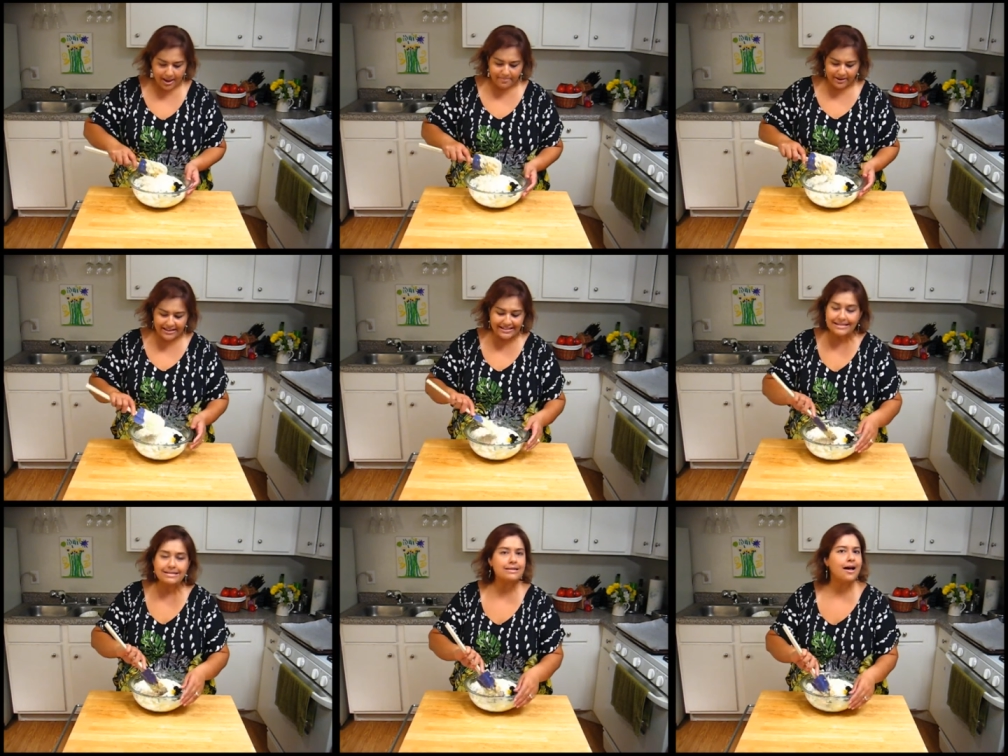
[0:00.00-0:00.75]
because
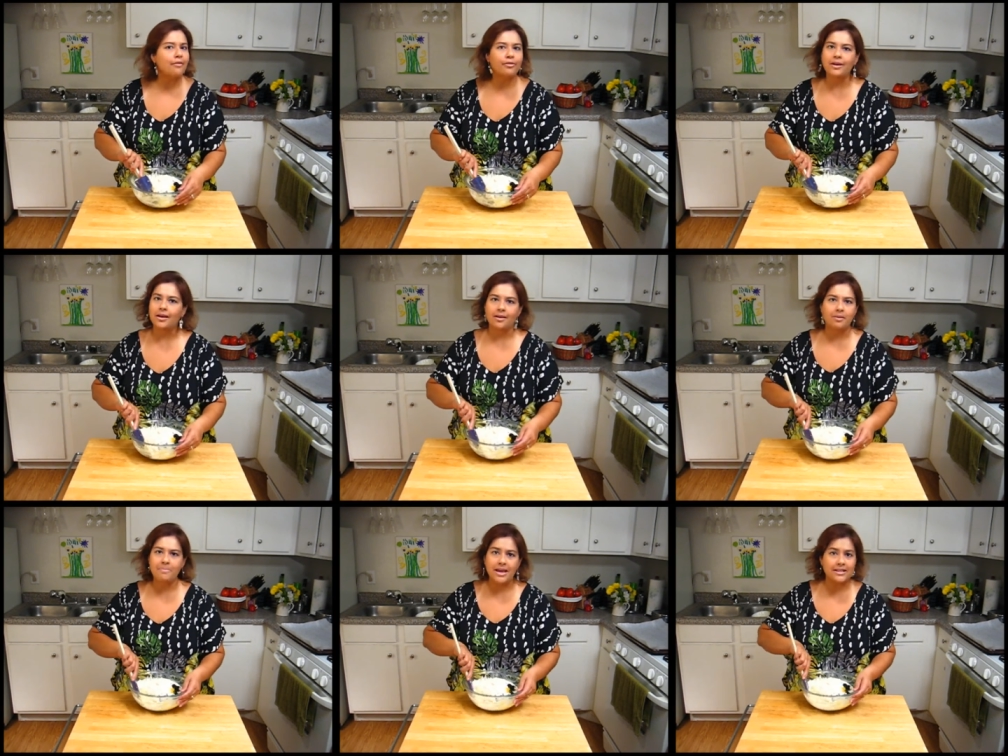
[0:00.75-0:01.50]
nothing
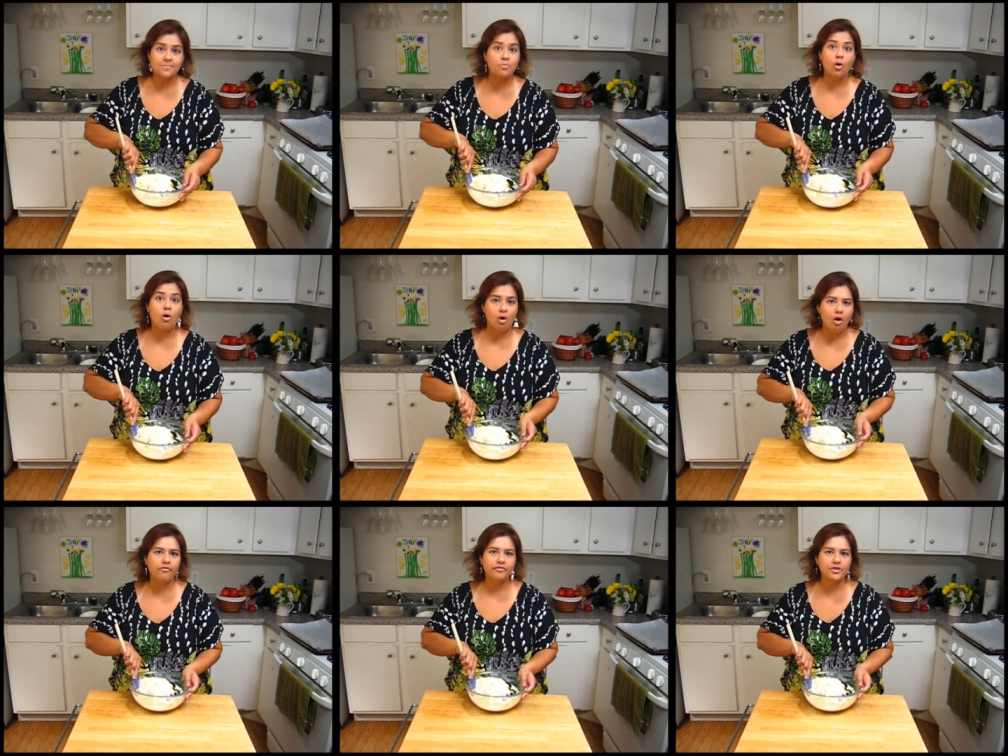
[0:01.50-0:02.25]
makes more
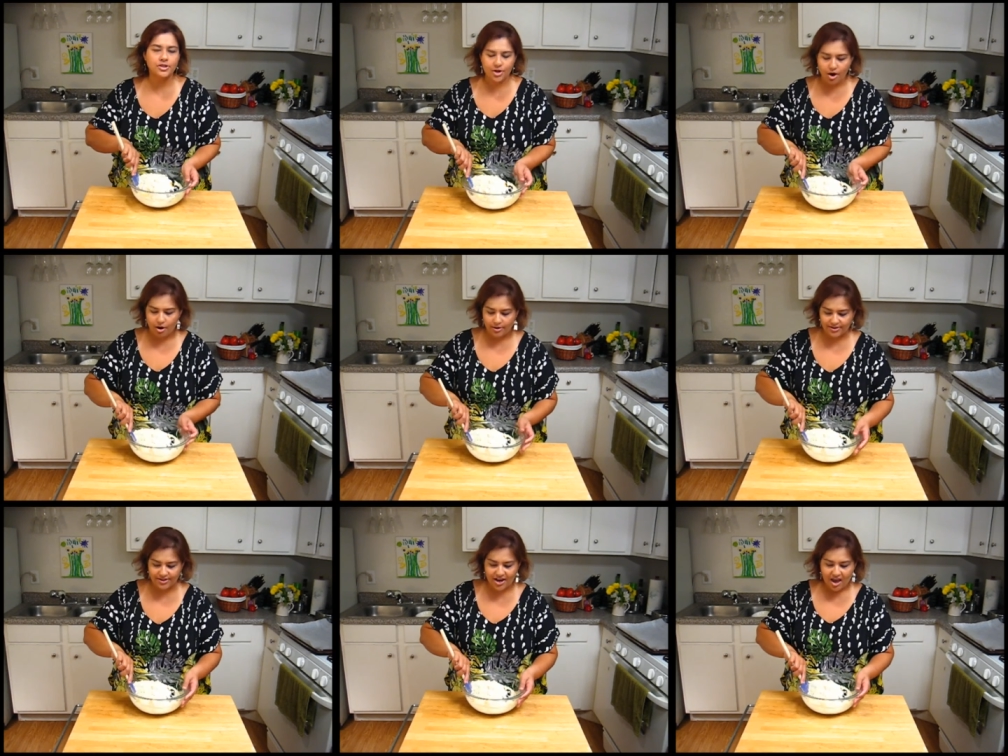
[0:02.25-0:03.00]
awful
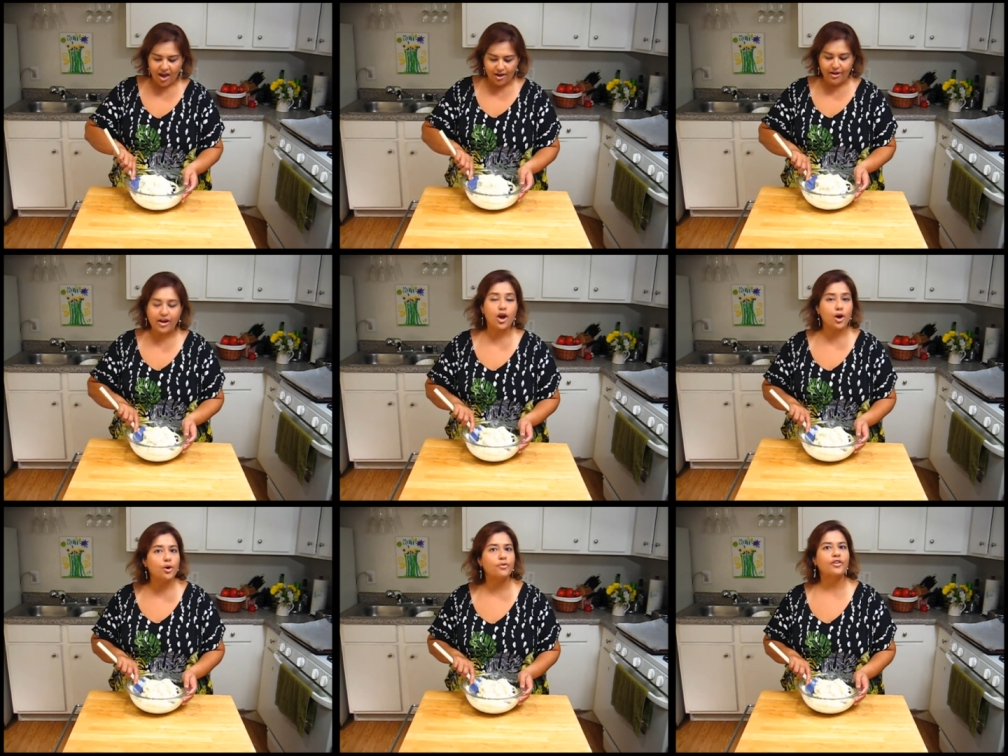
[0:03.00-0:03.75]
scones than
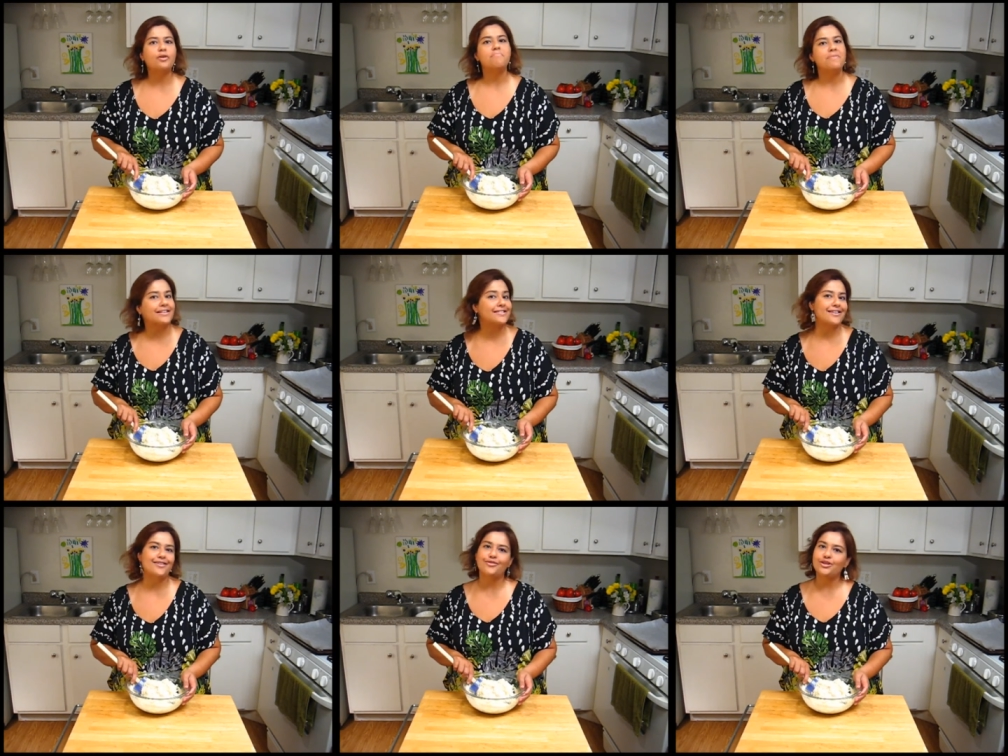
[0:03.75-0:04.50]
over
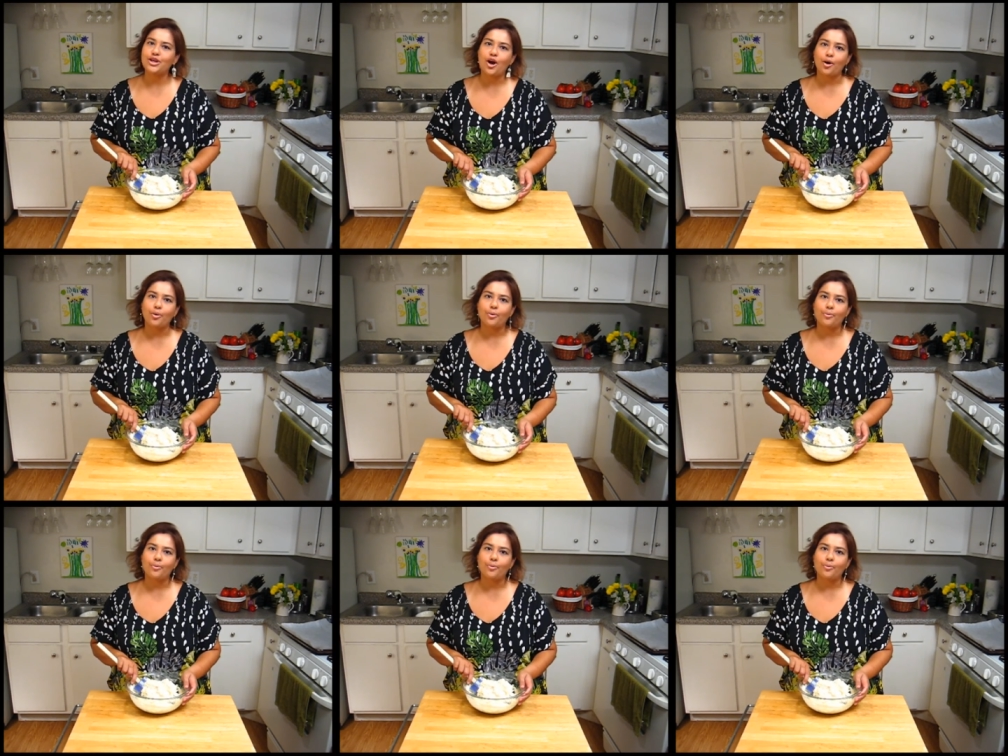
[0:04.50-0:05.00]
mixing the dough.